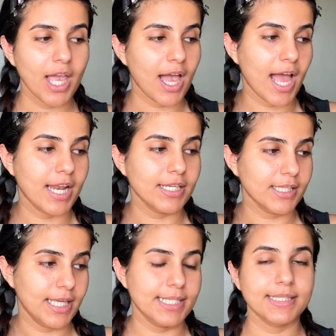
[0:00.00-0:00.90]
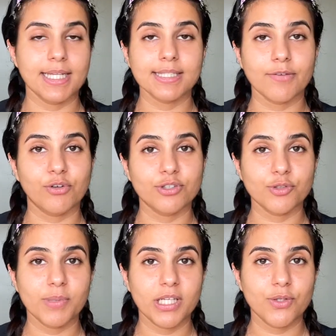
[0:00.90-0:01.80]
and the essence, I've
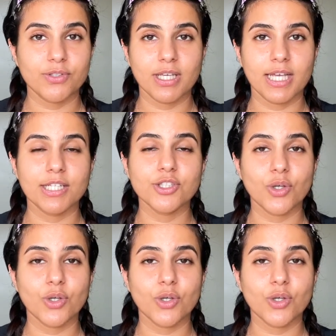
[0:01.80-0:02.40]
also been using it